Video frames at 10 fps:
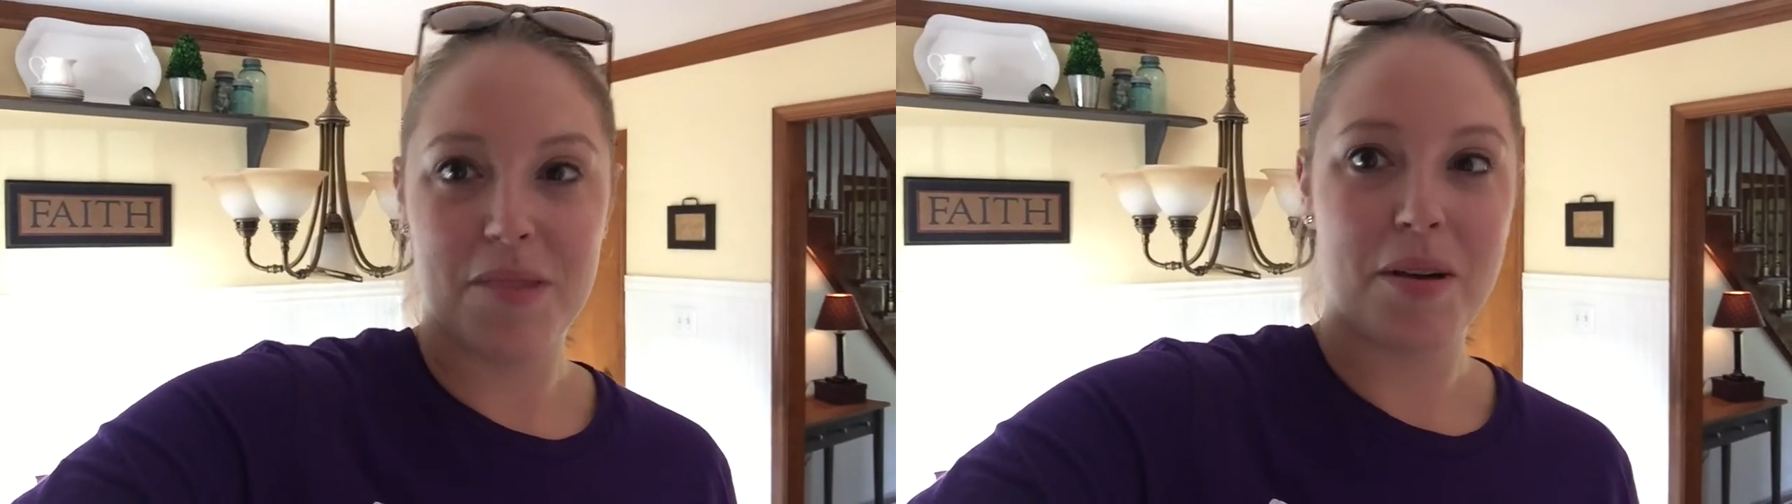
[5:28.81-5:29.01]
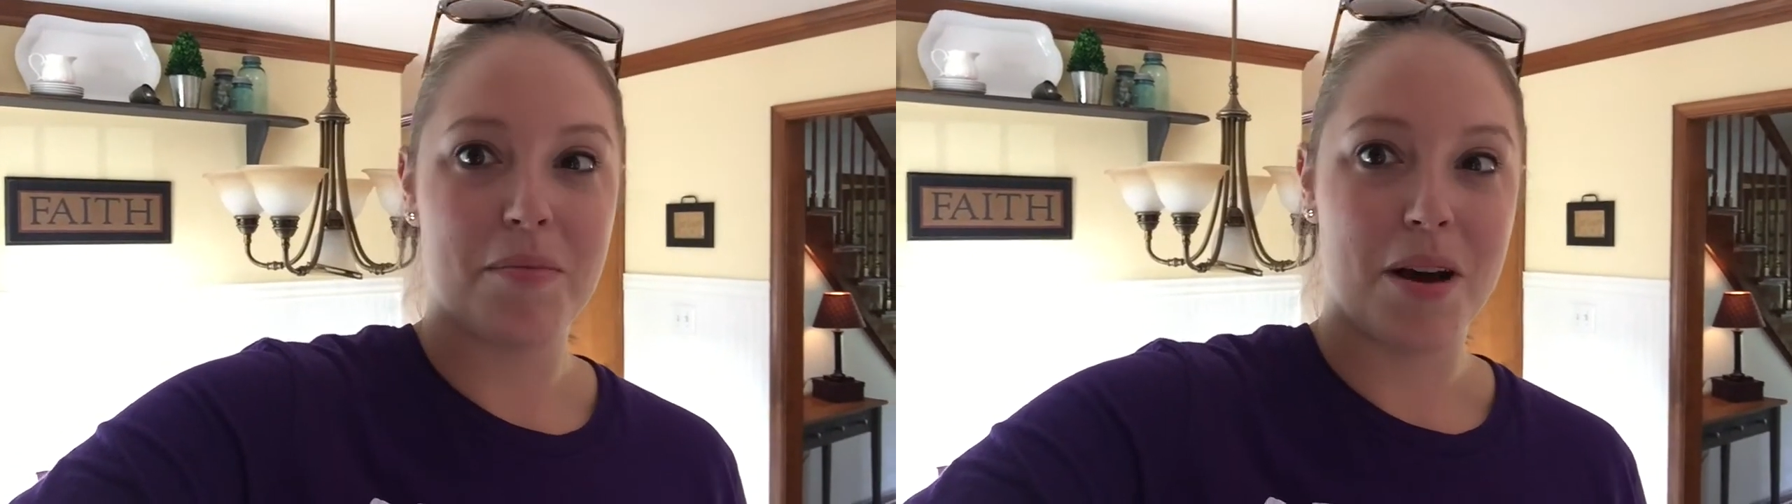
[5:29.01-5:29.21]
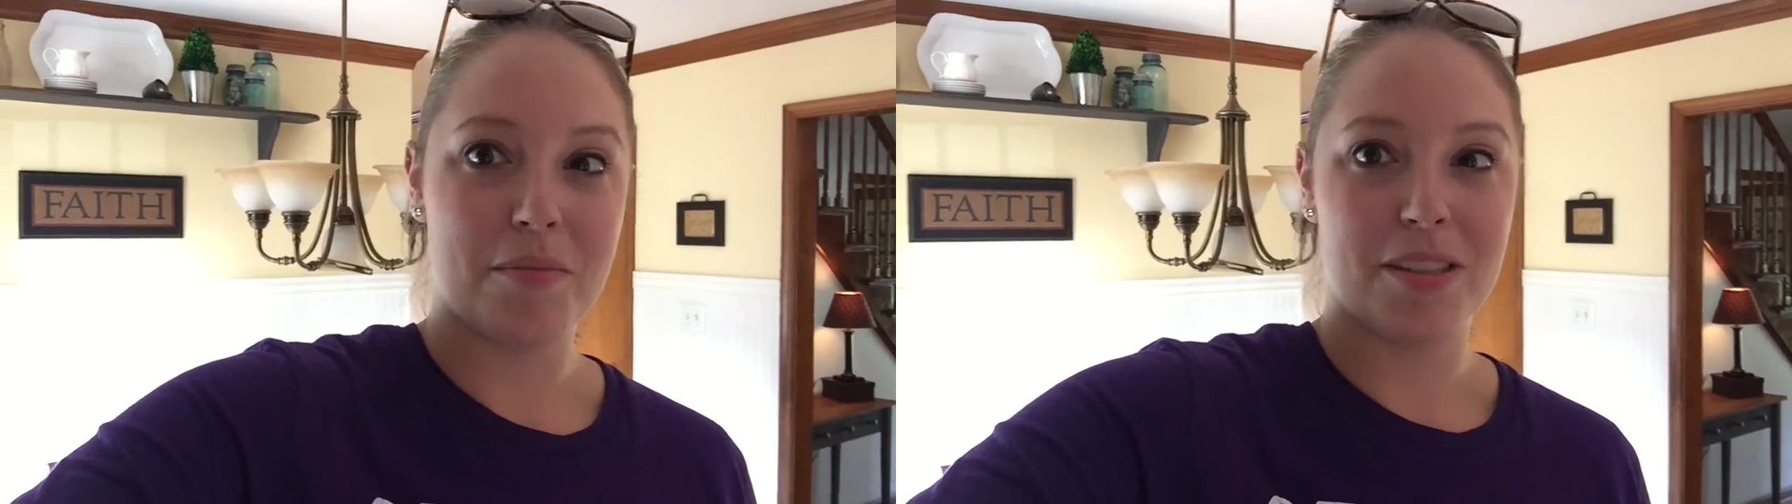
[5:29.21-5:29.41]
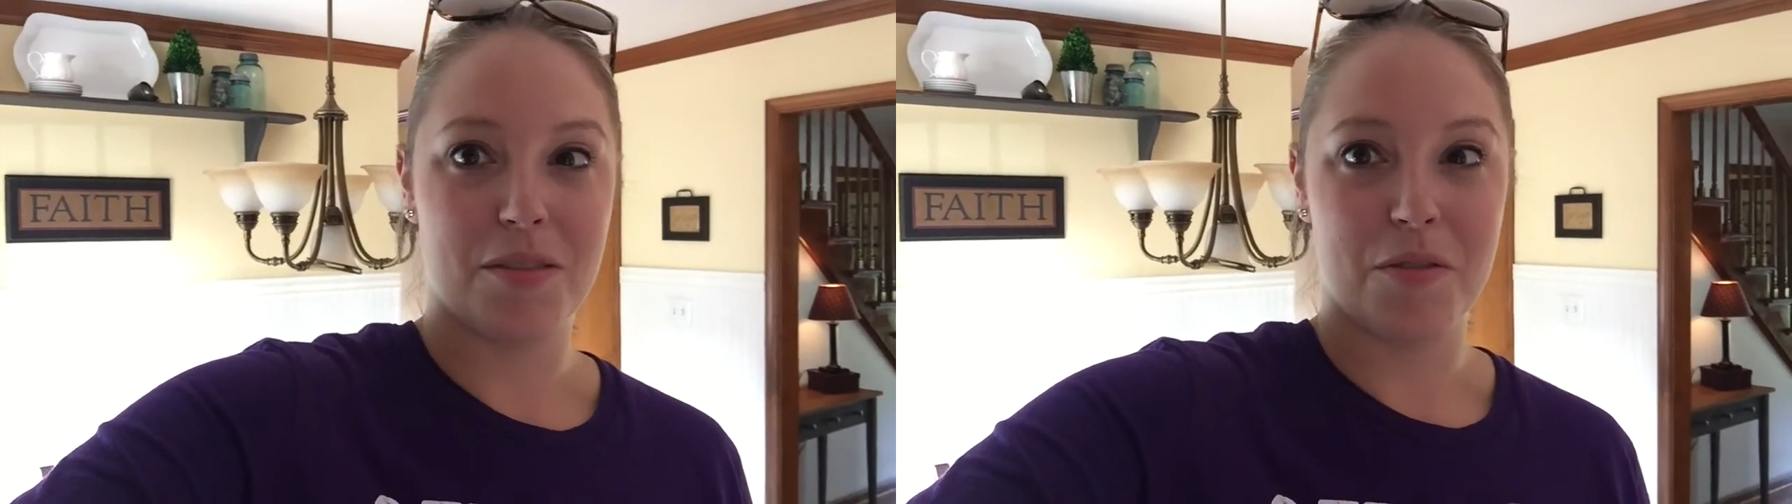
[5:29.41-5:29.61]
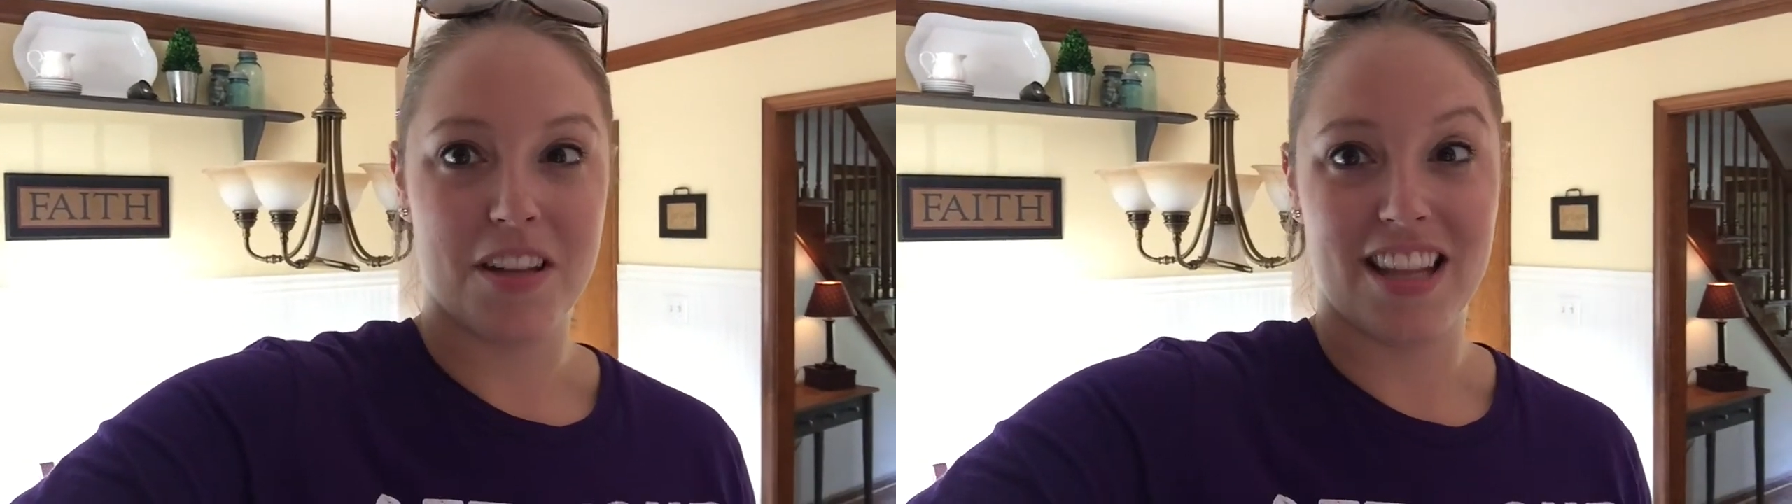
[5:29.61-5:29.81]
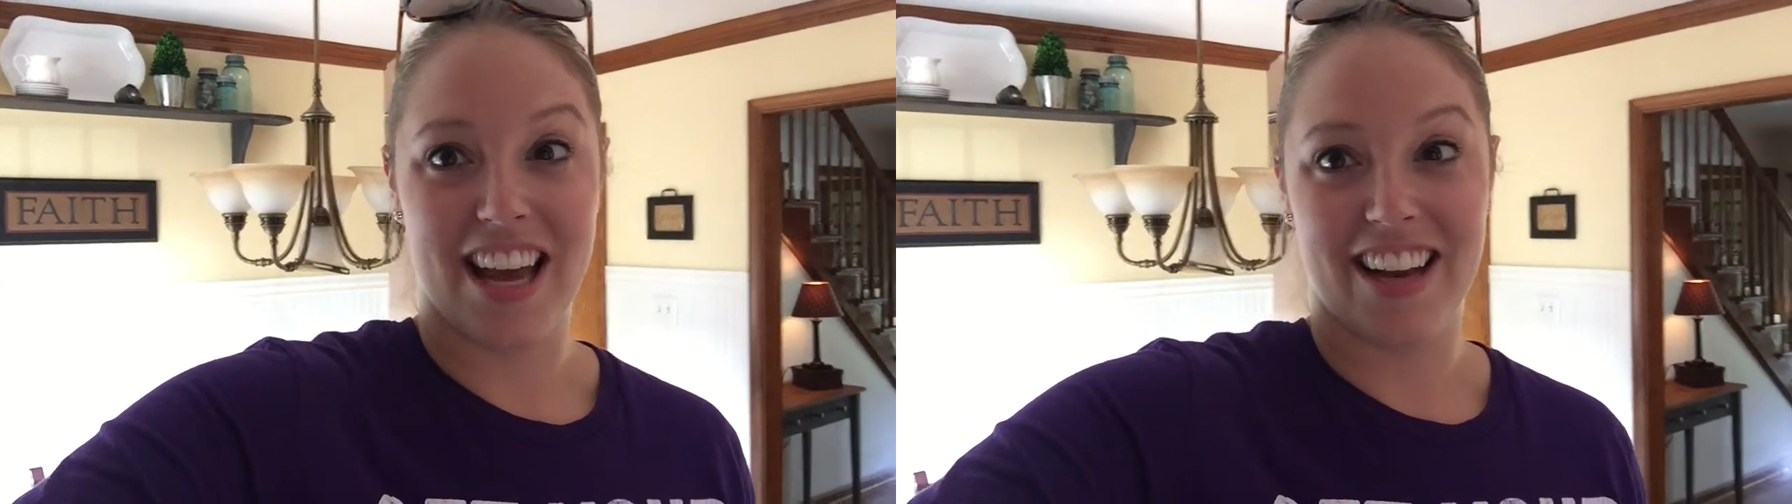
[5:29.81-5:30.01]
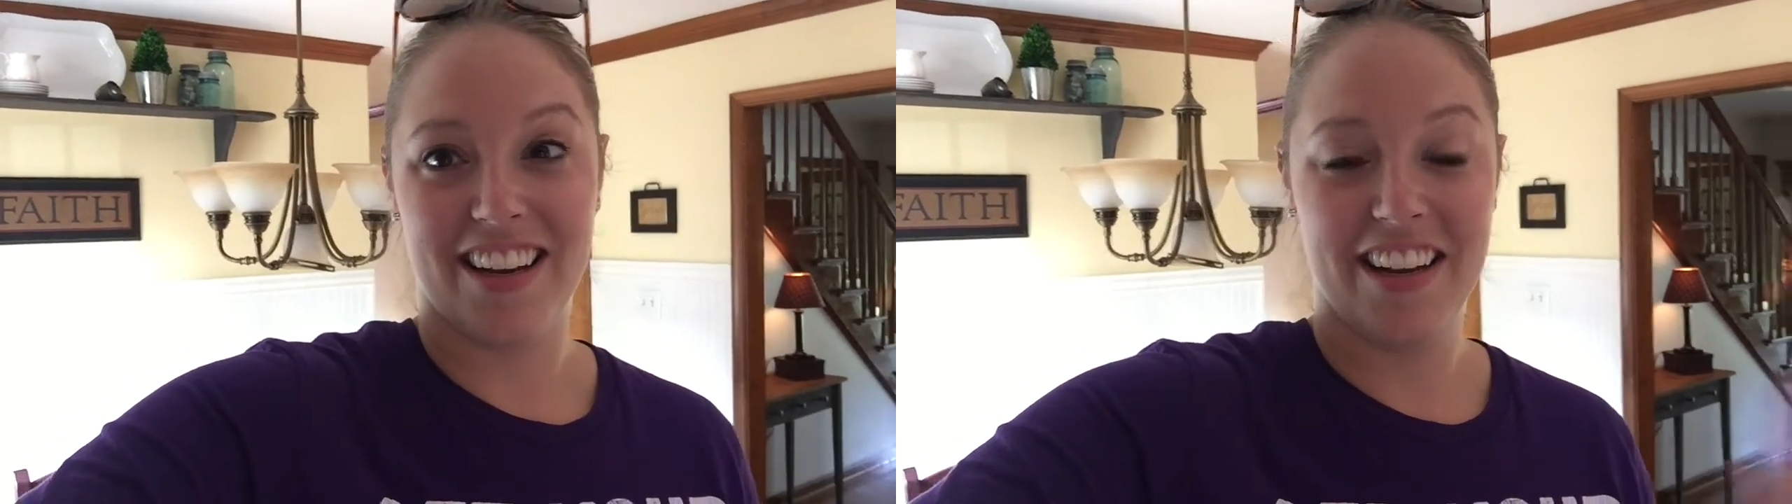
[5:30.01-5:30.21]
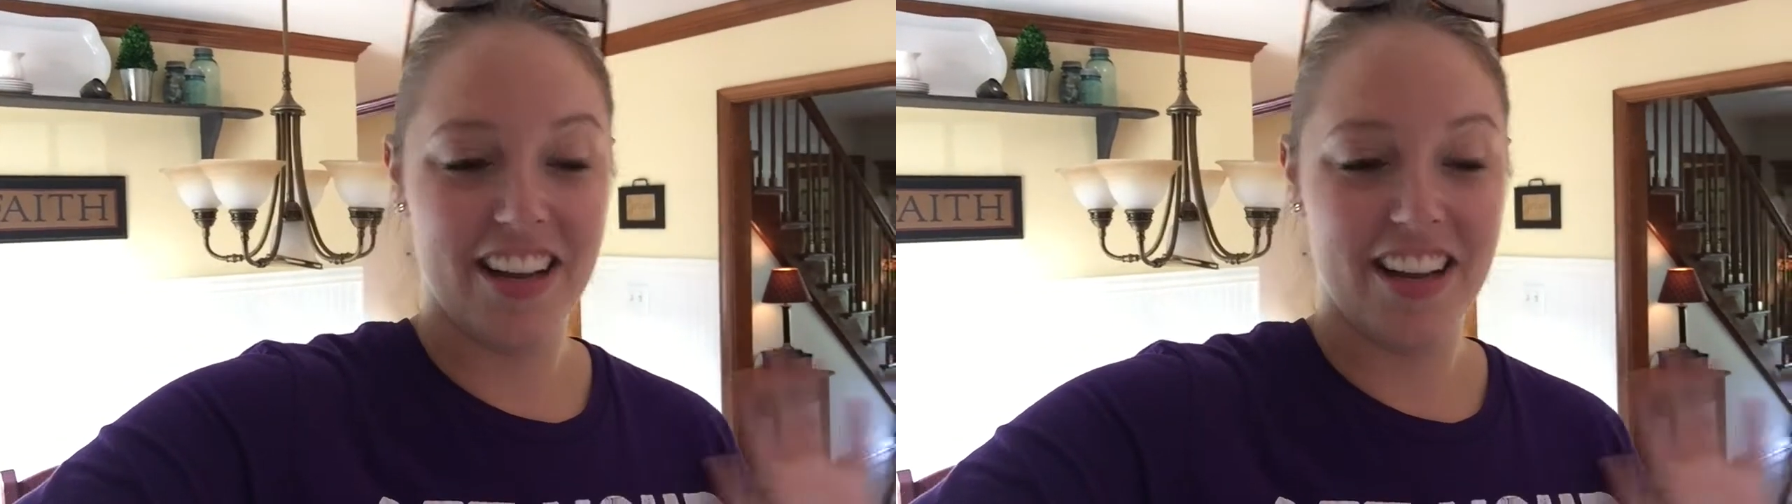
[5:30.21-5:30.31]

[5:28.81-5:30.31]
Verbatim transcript: my mom is the one that